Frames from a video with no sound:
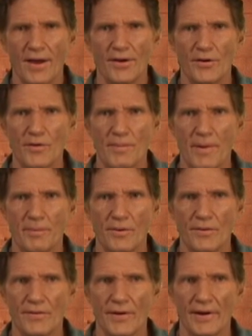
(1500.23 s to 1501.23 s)
Do you
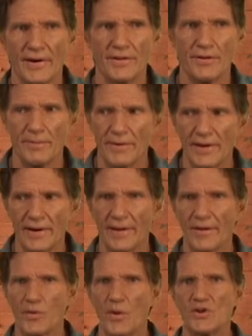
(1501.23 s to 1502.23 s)
remember that at the beginning
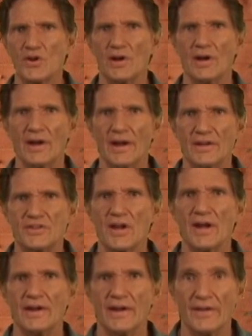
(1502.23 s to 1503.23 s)
of the question, it
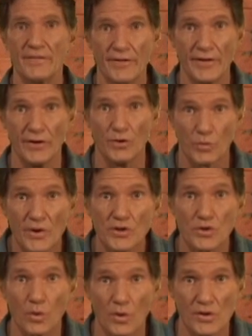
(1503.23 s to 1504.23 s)
said in the
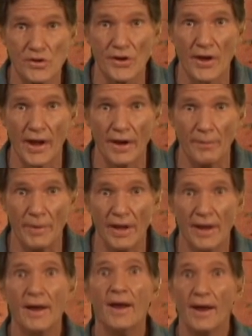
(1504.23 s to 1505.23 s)
resource economy?
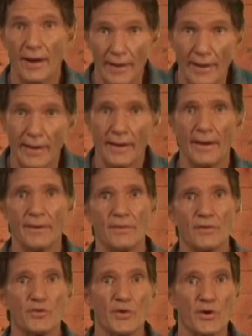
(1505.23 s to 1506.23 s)
A
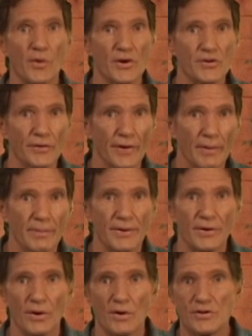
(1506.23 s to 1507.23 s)
little trick question there,
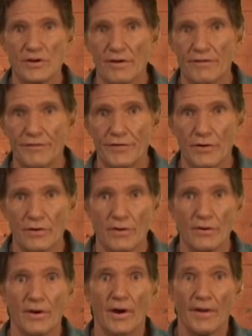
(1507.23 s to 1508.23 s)
because if
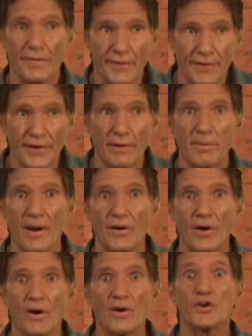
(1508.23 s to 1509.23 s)
you're thinking
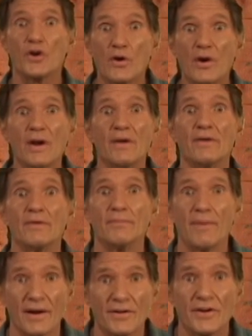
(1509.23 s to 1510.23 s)
about our current
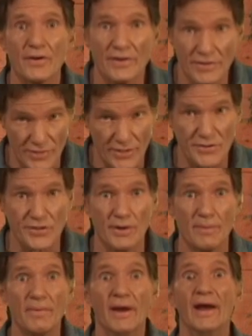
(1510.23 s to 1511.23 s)
monetary
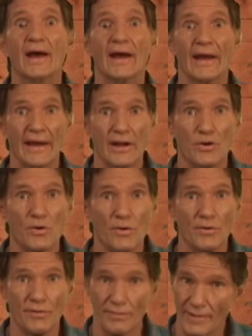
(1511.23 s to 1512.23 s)
system,
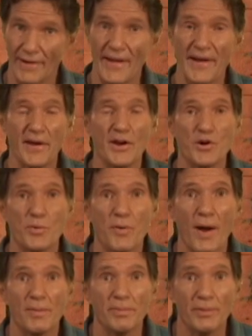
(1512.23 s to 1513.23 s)
in that case, you're
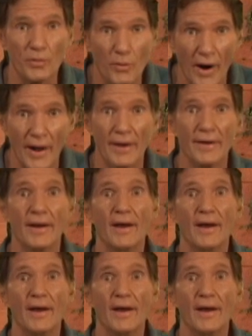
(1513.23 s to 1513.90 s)
probably right.